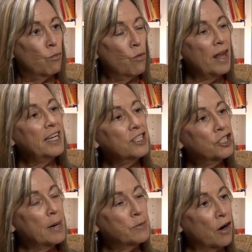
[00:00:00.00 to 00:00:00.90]
really
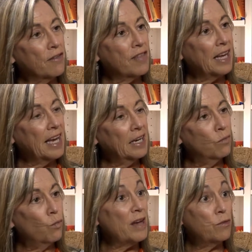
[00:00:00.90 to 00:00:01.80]
shapes our thinking
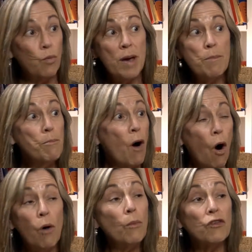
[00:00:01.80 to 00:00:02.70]
in ways we
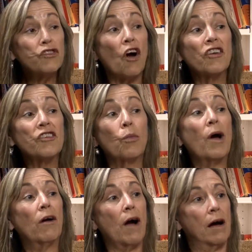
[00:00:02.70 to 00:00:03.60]
almost aren't
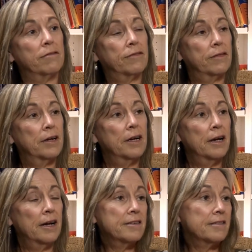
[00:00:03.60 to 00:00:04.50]
aware of.
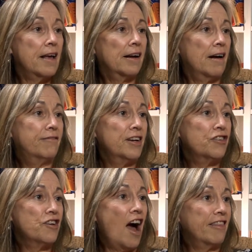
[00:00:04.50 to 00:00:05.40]
It's like a
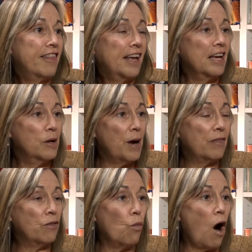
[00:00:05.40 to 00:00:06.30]
fish not thinking
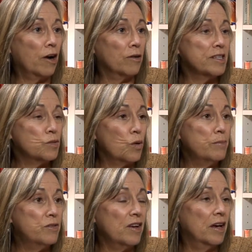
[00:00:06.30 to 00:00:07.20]
about the water it
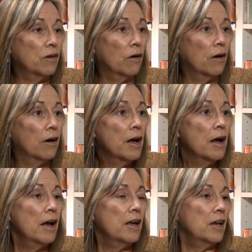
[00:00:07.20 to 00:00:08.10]
swims in, or,
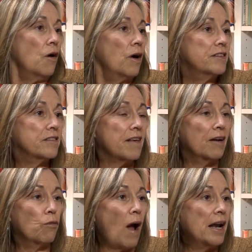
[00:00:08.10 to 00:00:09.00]
you know, it's
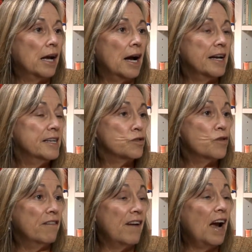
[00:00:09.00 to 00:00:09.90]
like writing a
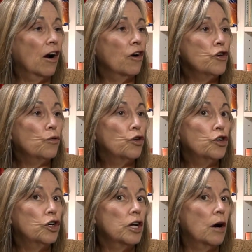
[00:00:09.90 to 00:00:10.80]
history of air. You
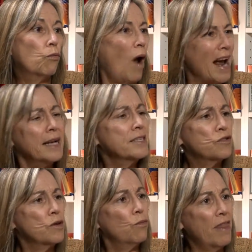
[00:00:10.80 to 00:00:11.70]
could write
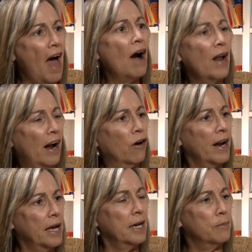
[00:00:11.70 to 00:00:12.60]
history without air
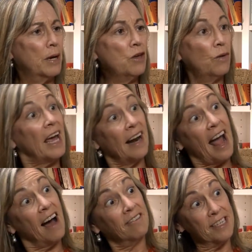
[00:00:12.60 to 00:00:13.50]
in it, but you can't
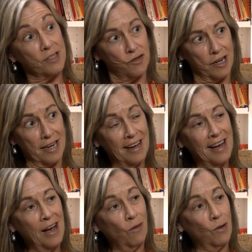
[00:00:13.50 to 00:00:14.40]
have history
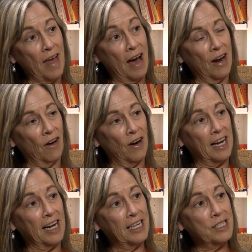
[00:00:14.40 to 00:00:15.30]
without air
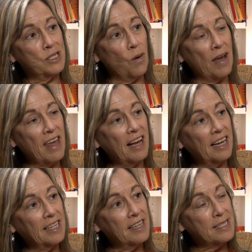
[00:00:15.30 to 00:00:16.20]
in it. And so I
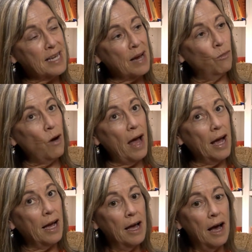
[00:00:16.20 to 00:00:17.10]
think in the same
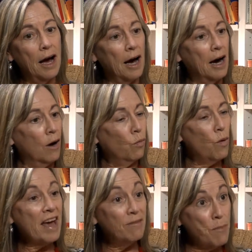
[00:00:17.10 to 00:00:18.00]
way, uh,
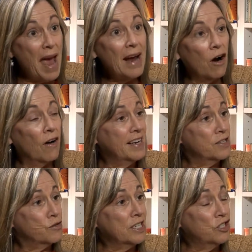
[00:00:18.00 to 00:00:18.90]
we have made our
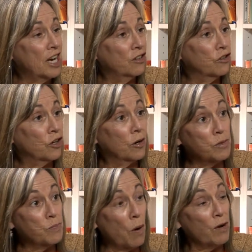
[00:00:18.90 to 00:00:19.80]
history in gender
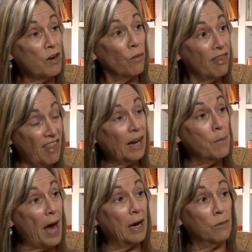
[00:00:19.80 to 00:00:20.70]
terms, but we don't think
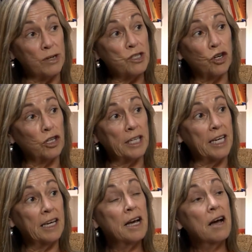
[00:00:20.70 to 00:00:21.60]
about it. And we
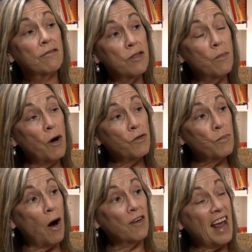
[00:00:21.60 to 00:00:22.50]
certainly, for the
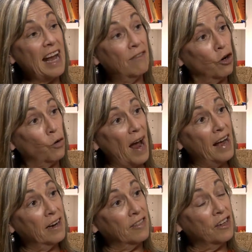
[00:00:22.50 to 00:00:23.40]
most part, take for
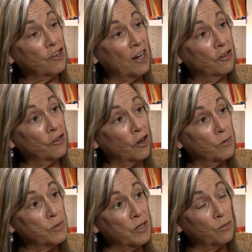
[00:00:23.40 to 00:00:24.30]
granted the gender
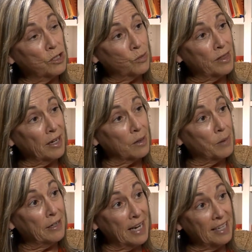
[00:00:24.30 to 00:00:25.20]
terms in which we think
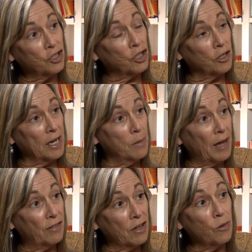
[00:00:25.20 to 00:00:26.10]
about nature and
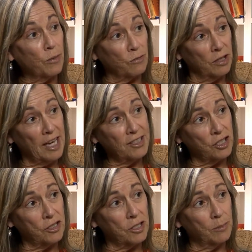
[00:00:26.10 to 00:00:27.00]
about the human
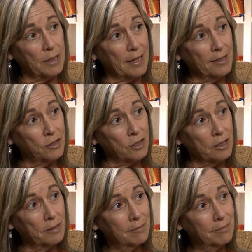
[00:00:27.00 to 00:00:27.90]
relationship with nature.